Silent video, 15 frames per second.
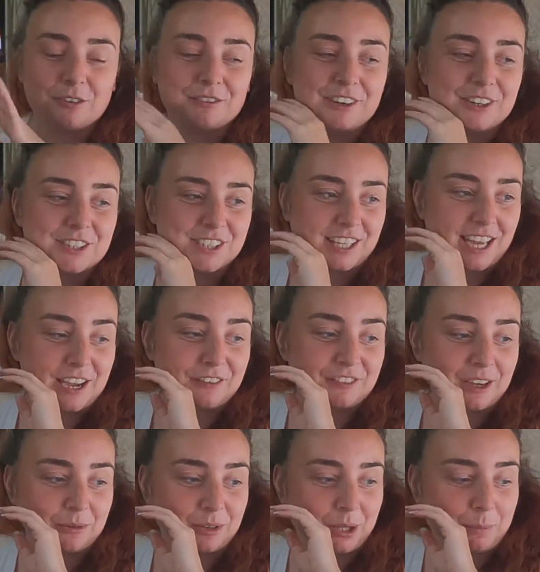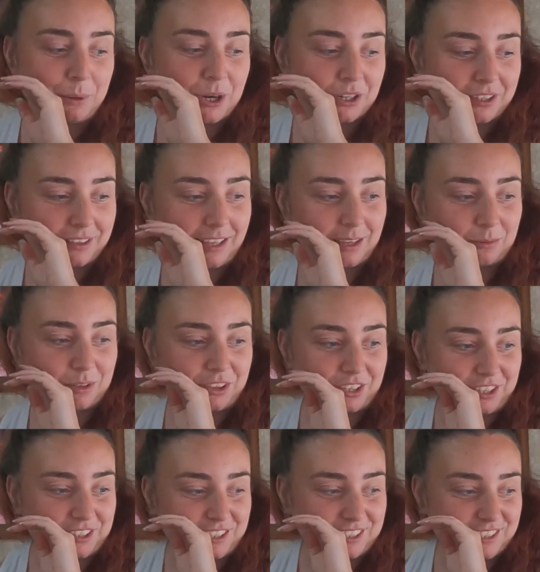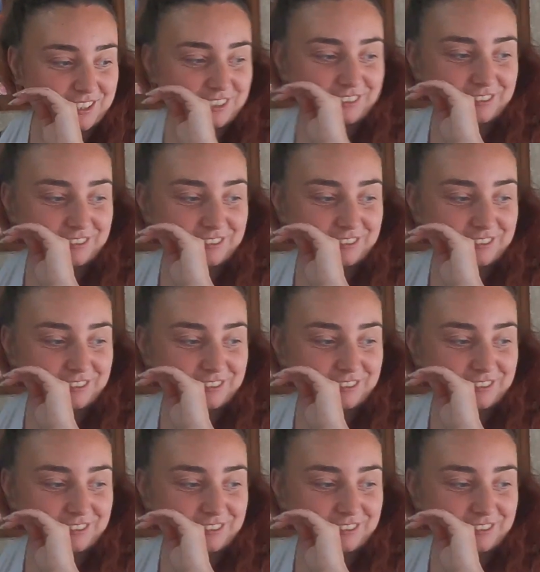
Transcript: RVers laugh that were in the parking lot with us.